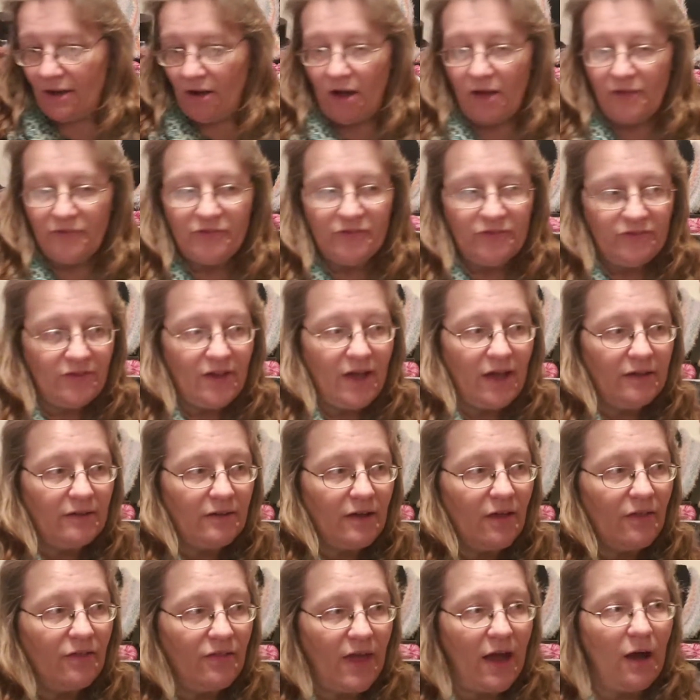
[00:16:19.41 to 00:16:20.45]
also said
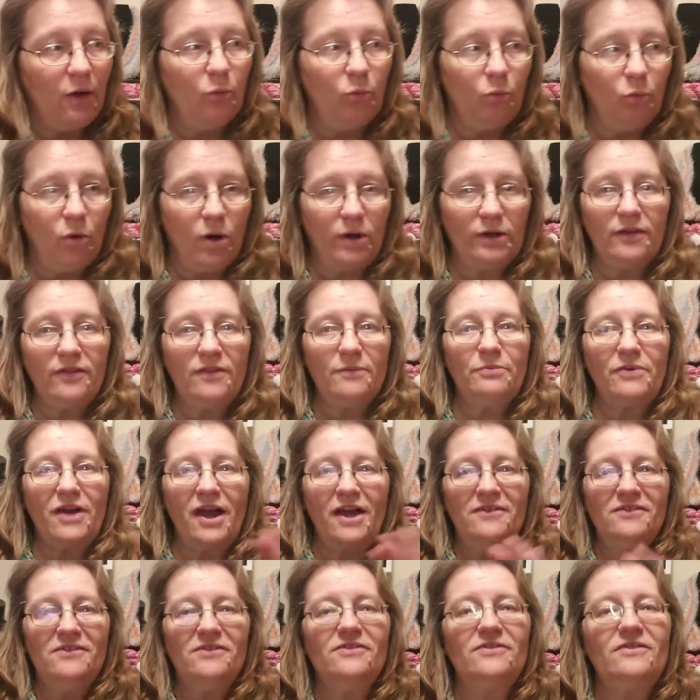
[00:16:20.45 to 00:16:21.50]
that one of the
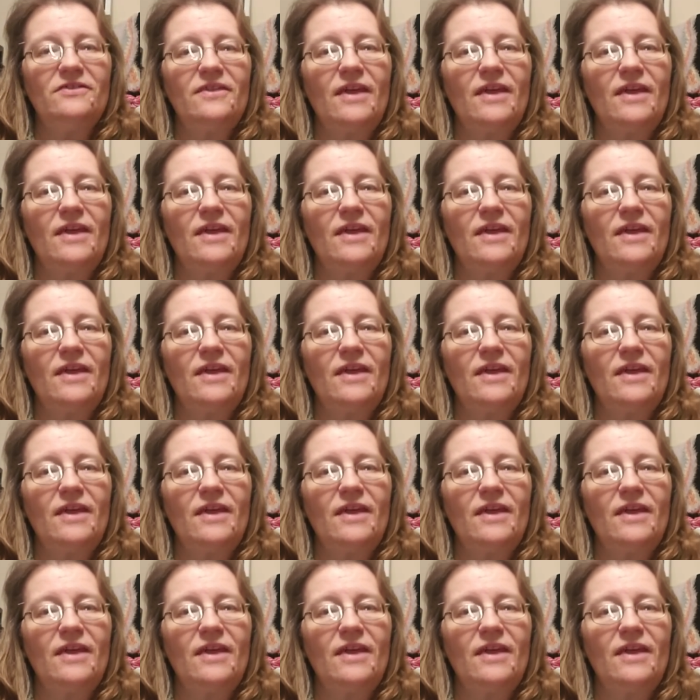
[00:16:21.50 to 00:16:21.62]
prizes